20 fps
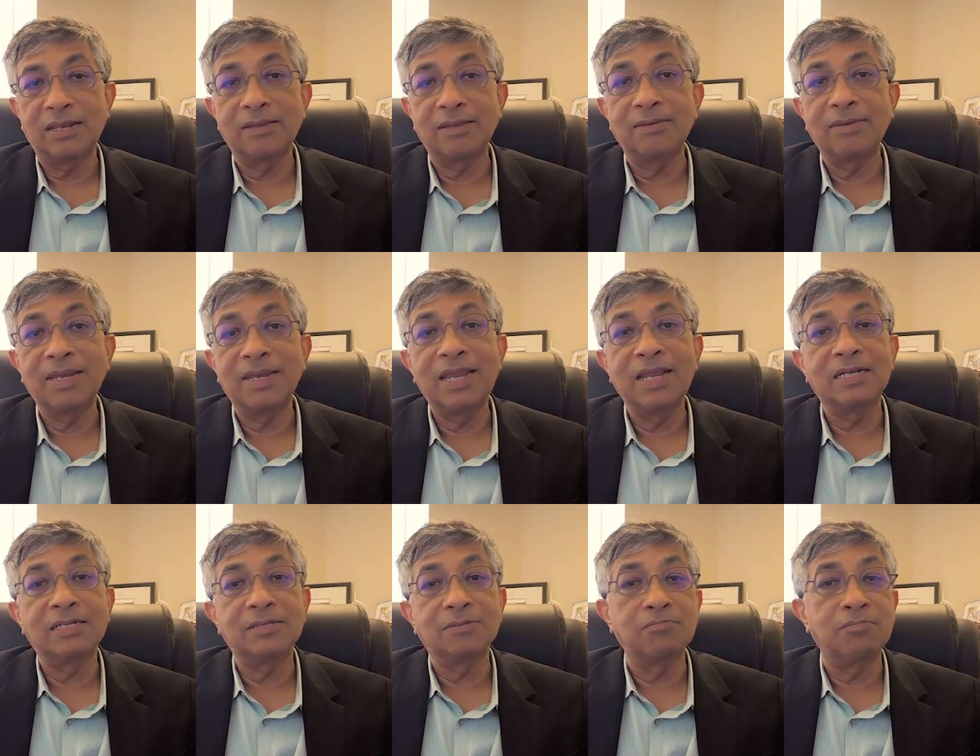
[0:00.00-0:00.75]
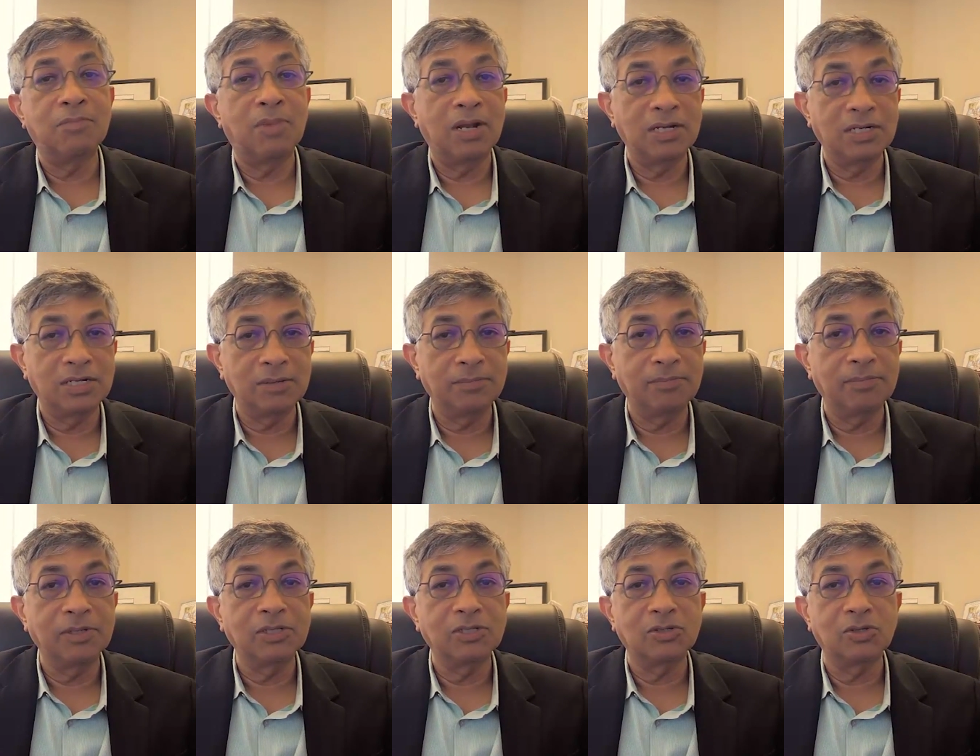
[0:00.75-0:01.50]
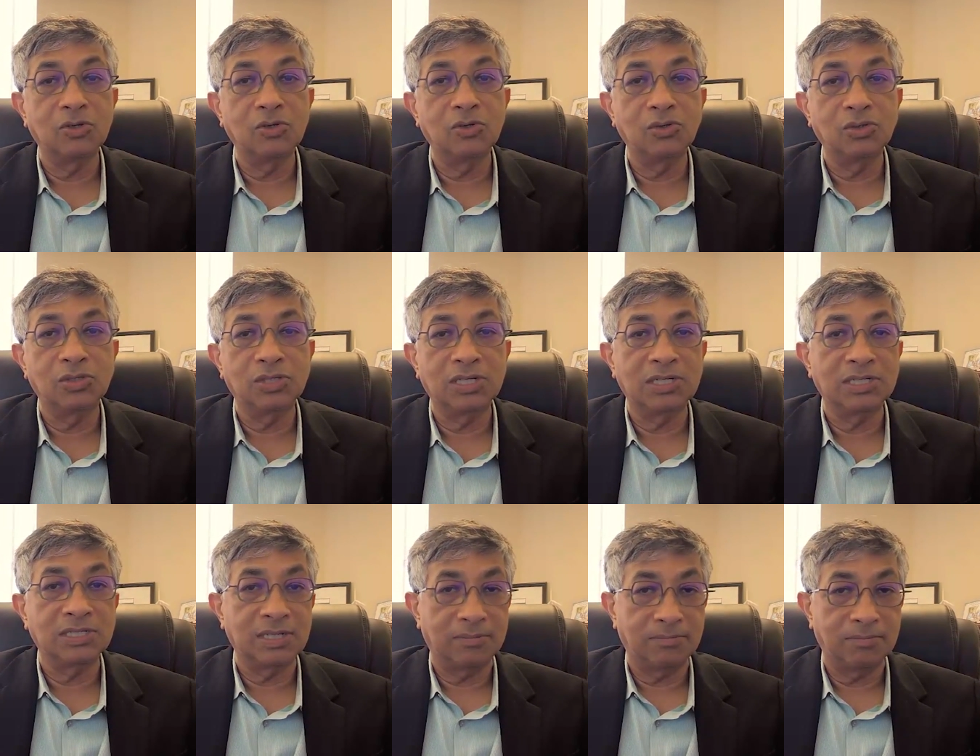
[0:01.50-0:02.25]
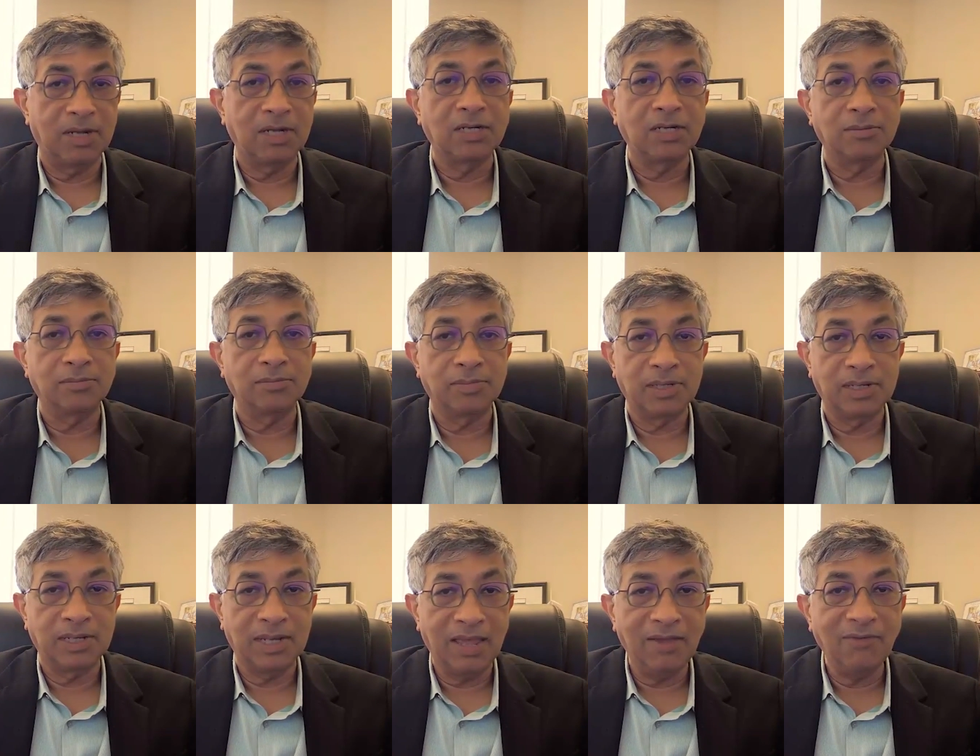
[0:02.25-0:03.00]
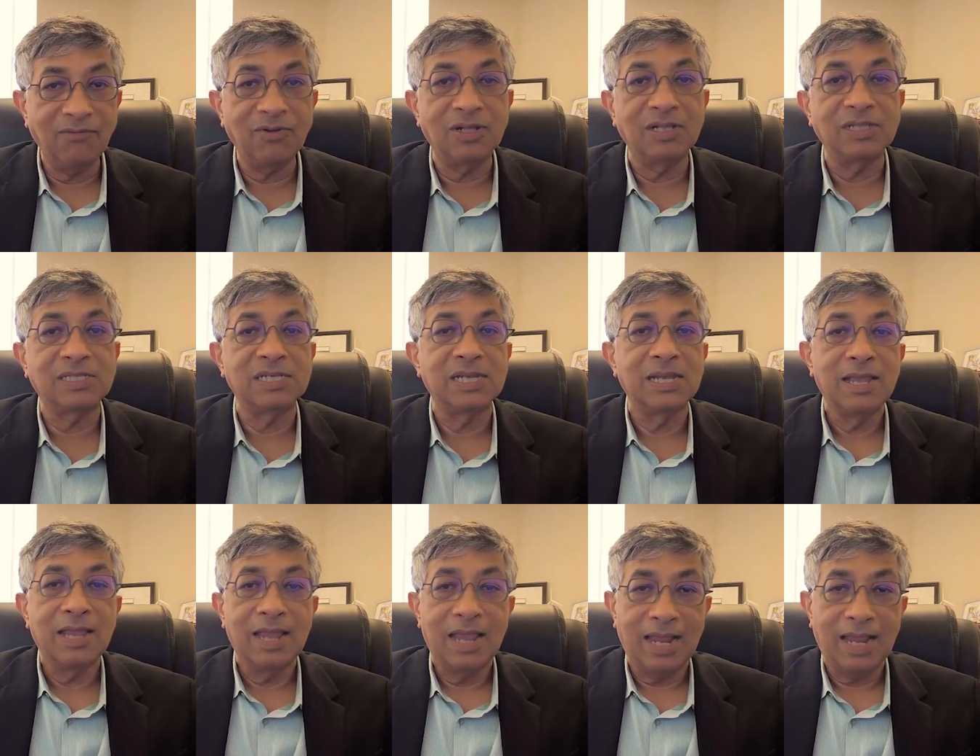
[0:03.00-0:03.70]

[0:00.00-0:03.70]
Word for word: needs multiple solutions at multiple levels.